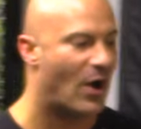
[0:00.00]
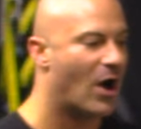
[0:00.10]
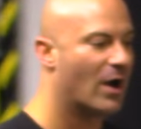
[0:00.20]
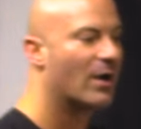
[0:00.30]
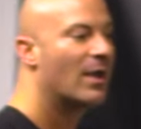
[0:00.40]

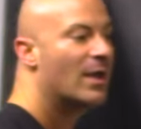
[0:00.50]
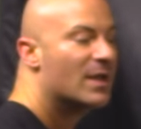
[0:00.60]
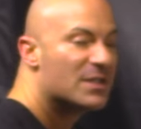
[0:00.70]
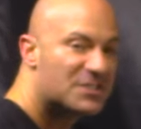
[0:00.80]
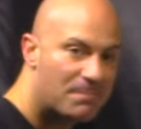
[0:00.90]
our
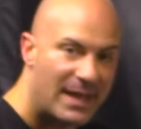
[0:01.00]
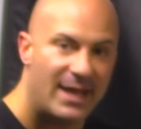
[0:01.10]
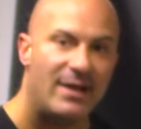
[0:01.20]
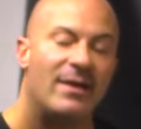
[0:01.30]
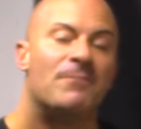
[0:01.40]

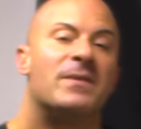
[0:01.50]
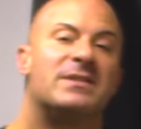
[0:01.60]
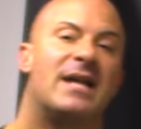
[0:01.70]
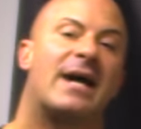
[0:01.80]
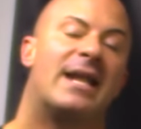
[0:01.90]
speed.
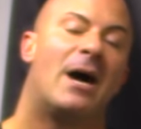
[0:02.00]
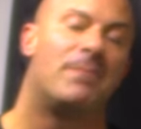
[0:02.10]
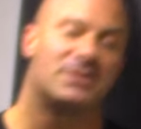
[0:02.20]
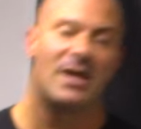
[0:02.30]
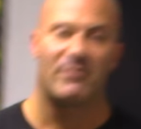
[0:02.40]
It's not going to help
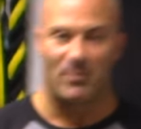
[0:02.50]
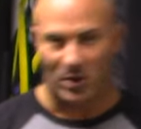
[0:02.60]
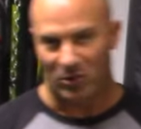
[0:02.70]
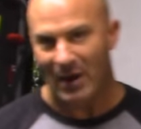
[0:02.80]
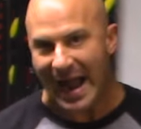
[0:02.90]
us cover
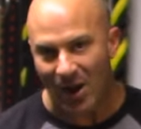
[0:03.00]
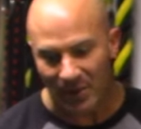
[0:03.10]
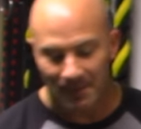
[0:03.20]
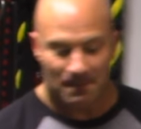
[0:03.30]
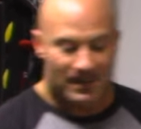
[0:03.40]
more
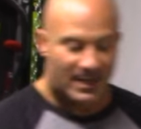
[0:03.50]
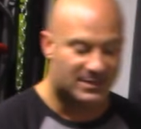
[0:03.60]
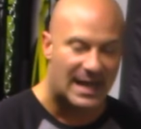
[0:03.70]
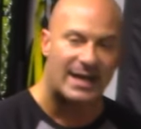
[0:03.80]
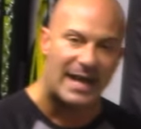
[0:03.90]
ground.
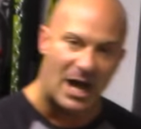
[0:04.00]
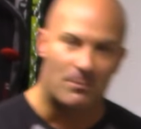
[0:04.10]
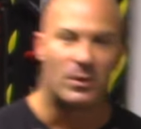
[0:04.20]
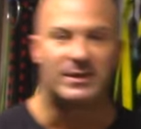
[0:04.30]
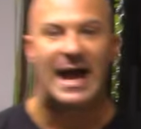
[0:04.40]
It's not going to
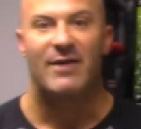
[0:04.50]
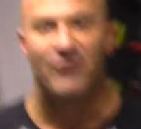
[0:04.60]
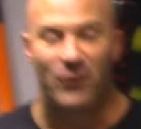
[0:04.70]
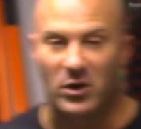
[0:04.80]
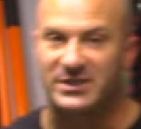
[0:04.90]
help with
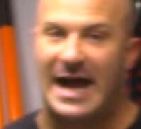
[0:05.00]
that force